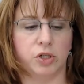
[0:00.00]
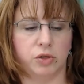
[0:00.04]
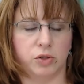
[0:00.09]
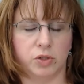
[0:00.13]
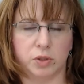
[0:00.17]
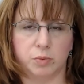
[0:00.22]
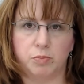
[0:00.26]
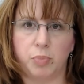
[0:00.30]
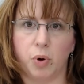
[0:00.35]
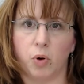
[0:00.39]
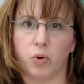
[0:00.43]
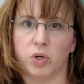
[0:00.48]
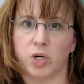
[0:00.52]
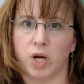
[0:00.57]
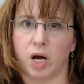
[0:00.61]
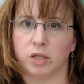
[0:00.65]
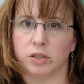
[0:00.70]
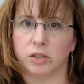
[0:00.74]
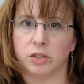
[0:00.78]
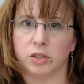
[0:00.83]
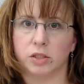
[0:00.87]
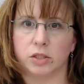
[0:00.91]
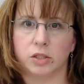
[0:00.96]
to use polka
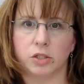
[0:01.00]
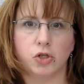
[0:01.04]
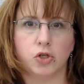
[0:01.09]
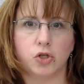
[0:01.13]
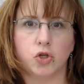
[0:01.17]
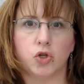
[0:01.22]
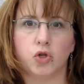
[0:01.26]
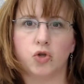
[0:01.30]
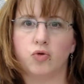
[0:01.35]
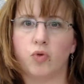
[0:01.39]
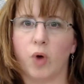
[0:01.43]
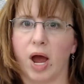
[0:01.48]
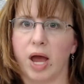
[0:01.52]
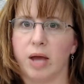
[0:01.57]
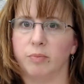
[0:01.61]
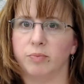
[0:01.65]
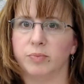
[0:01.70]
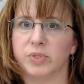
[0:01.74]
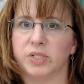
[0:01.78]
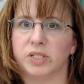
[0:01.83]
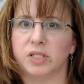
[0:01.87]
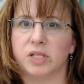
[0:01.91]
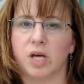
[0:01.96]
dots,
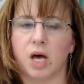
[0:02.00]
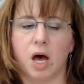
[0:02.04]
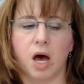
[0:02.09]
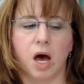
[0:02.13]
stripes,